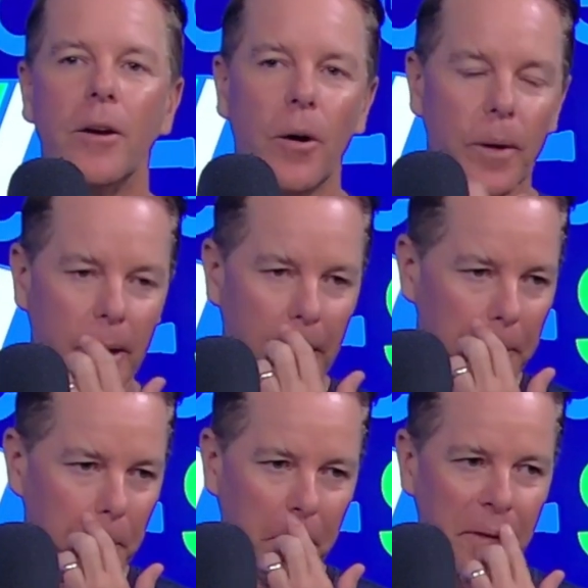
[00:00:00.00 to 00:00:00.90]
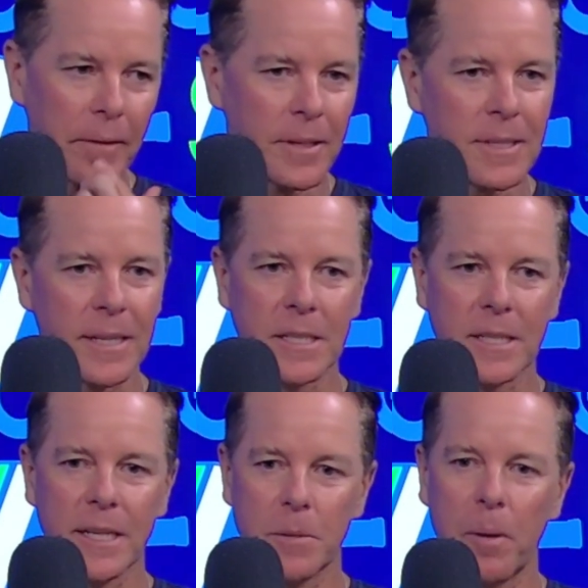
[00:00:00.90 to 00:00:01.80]
Right? And whether it's
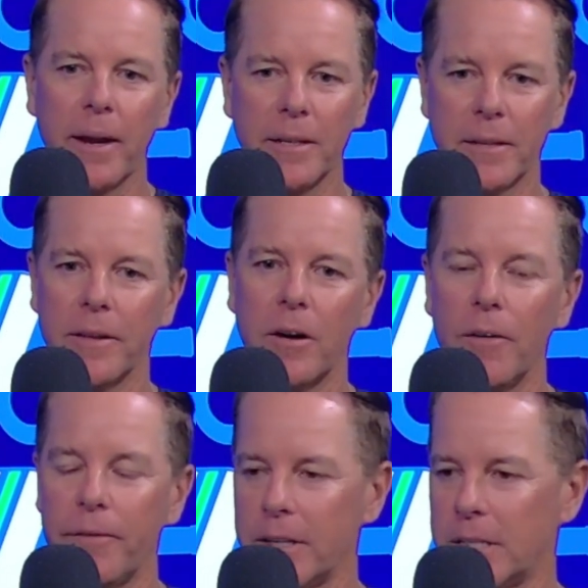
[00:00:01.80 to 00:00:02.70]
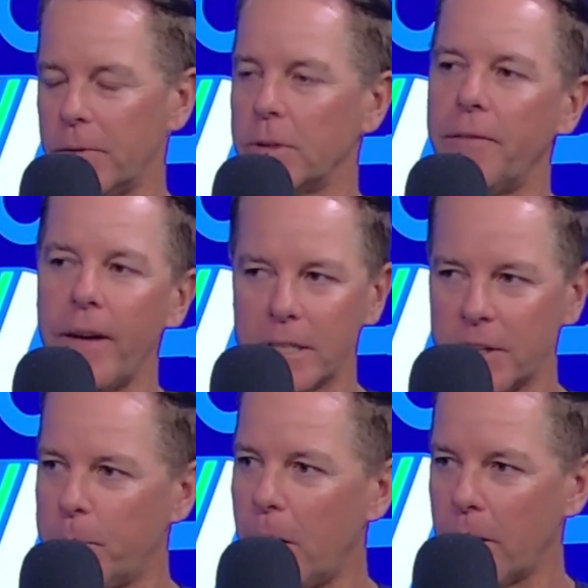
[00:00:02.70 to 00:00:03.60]
playing to the offensive or
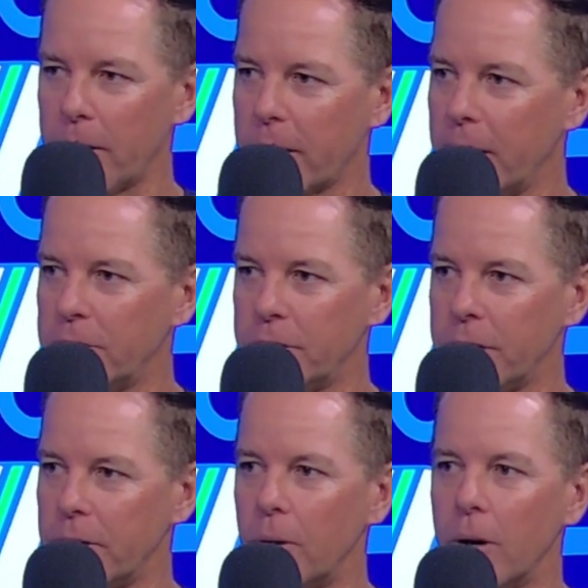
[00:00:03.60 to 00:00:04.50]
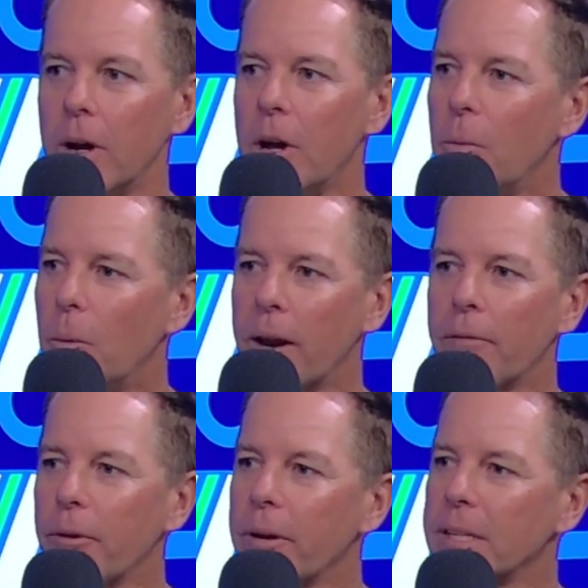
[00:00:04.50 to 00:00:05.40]
defensive part of the kitchen or
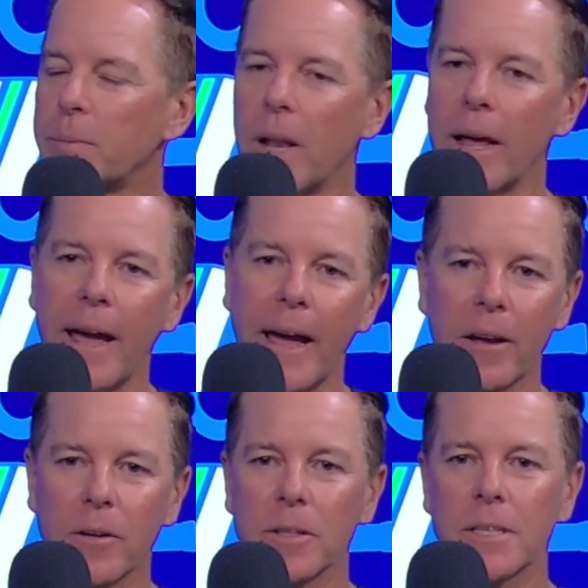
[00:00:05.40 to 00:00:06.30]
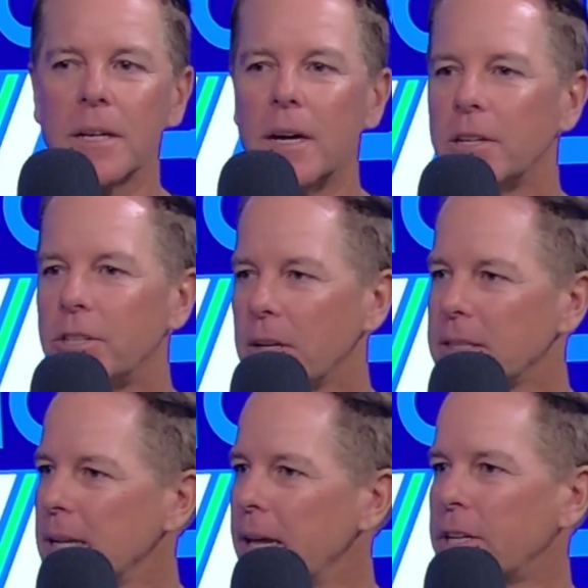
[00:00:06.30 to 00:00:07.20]
whatever it is, but like angles, shot
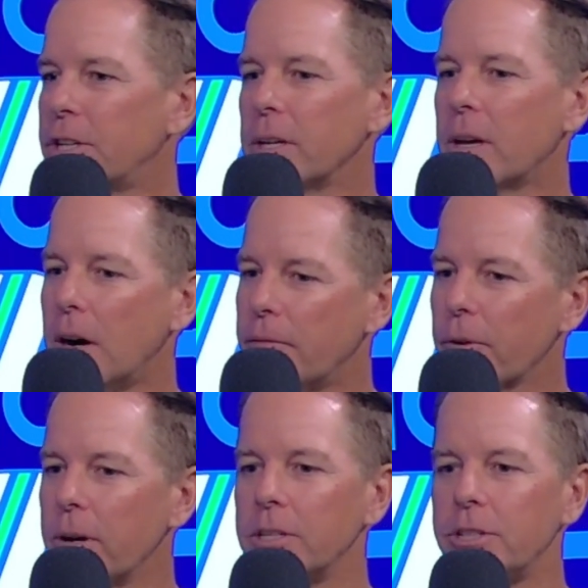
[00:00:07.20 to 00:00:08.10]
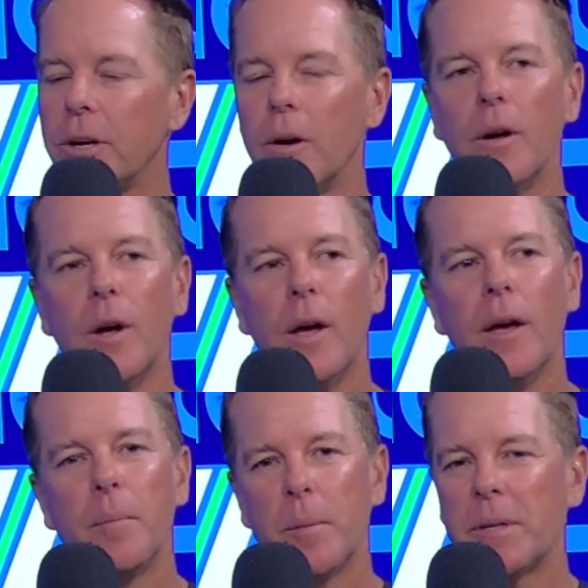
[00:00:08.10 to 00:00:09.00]
selection, coverage,
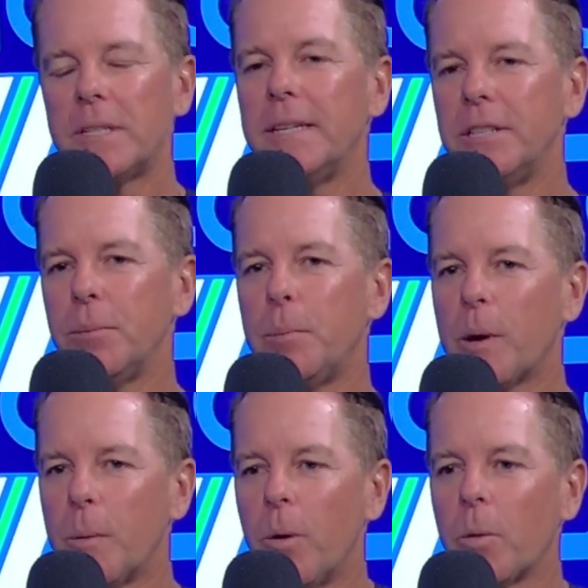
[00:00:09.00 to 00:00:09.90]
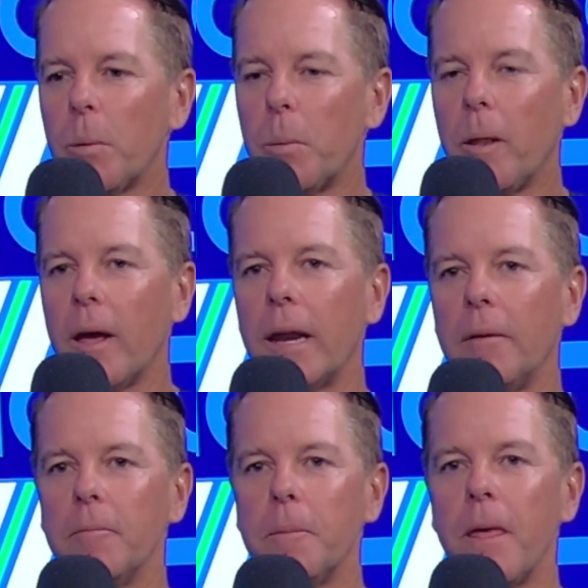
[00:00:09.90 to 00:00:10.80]
but teaching pickleball to be
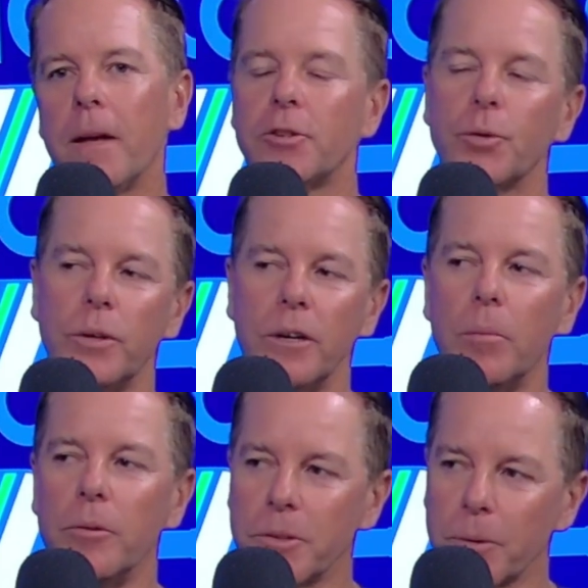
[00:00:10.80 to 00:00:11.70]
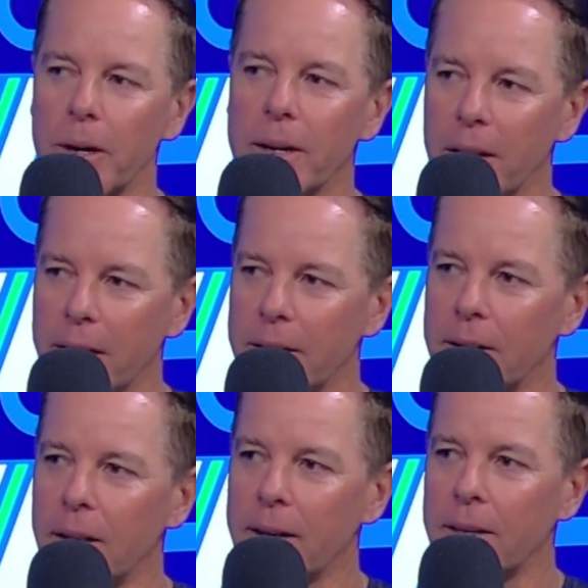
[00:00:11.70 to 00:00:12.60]
played as true doubles, right?
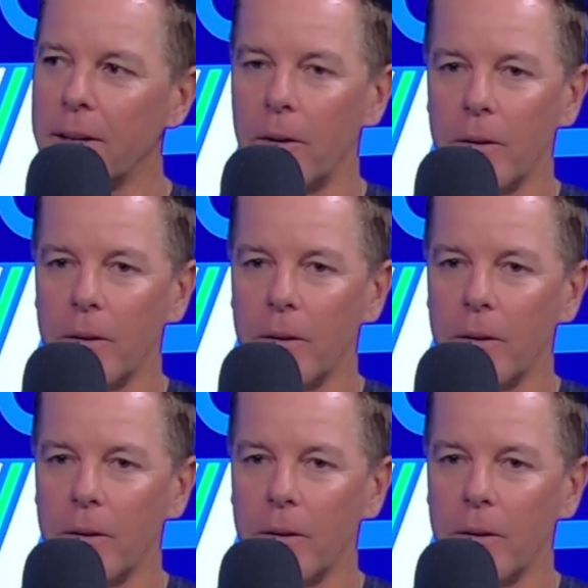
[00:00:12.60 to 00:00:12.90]
Like